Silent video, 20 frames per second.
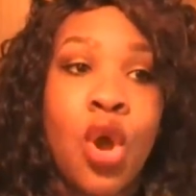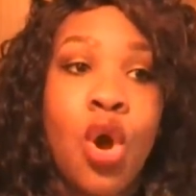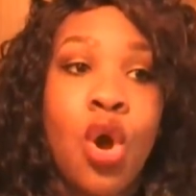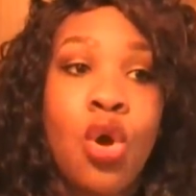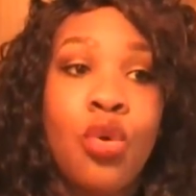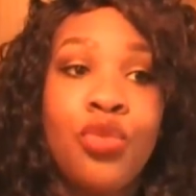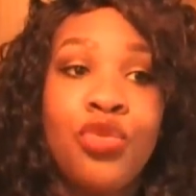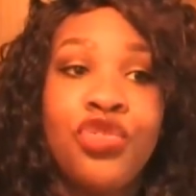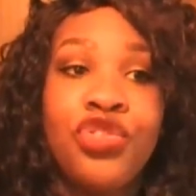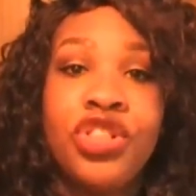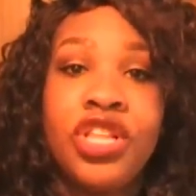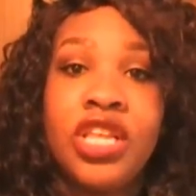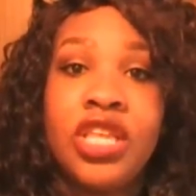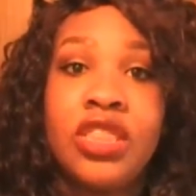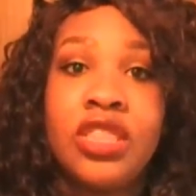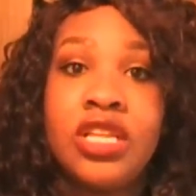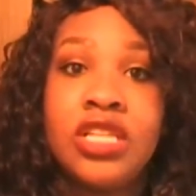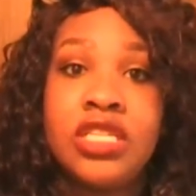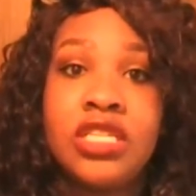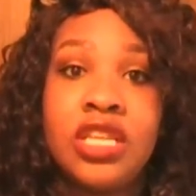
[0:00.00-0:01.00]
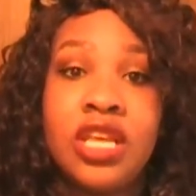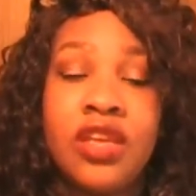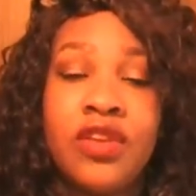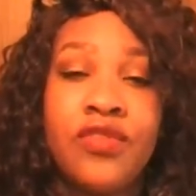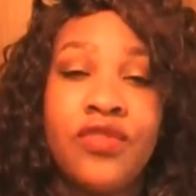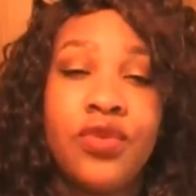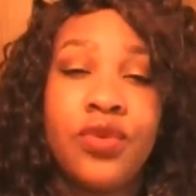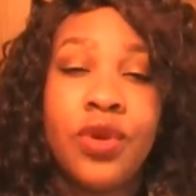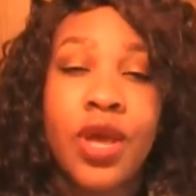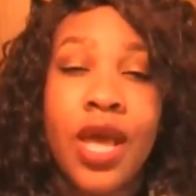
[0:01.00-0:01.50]
hopefully this
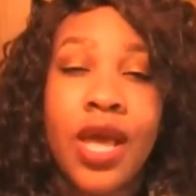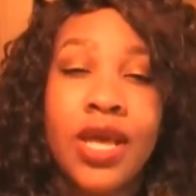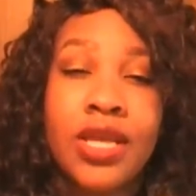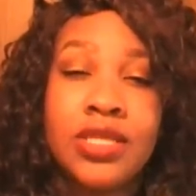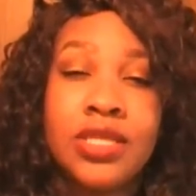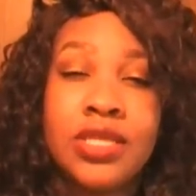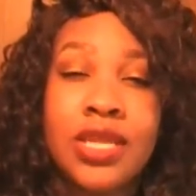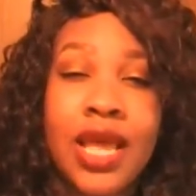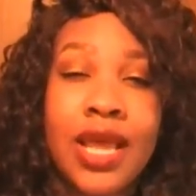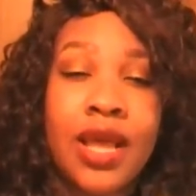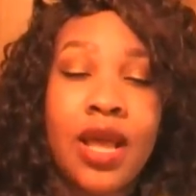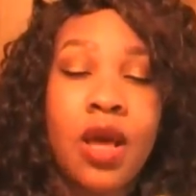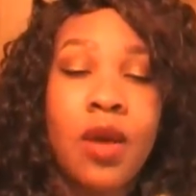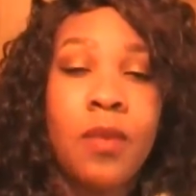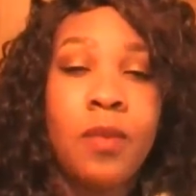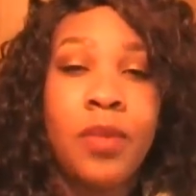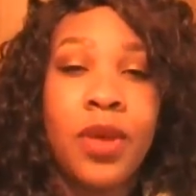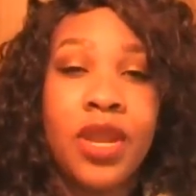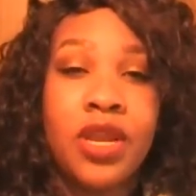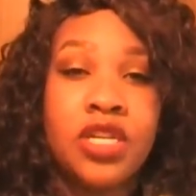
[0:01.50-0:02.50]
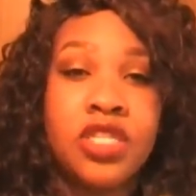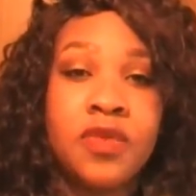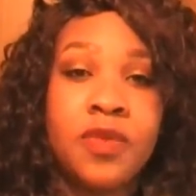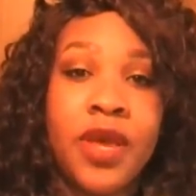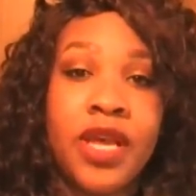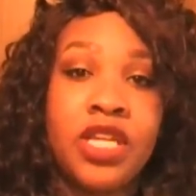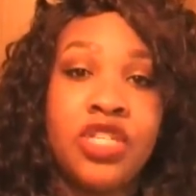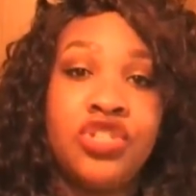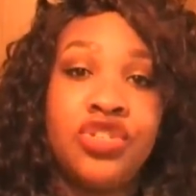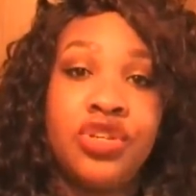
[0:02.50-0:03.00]
gave you guys like a better
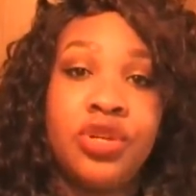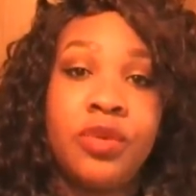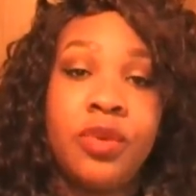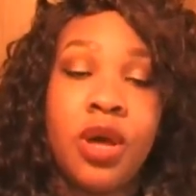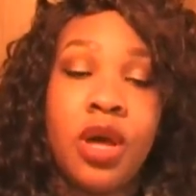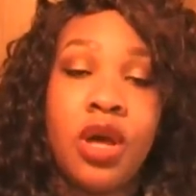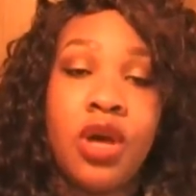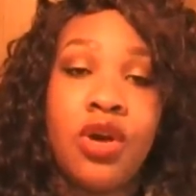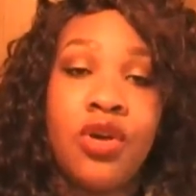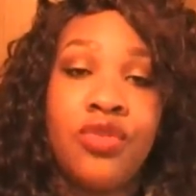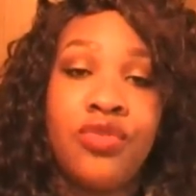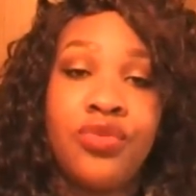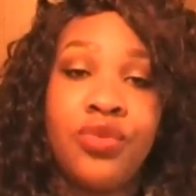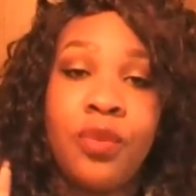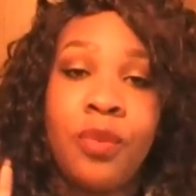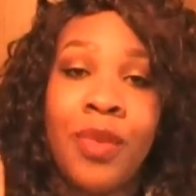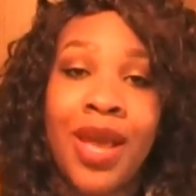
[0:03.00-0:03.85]
spectrum of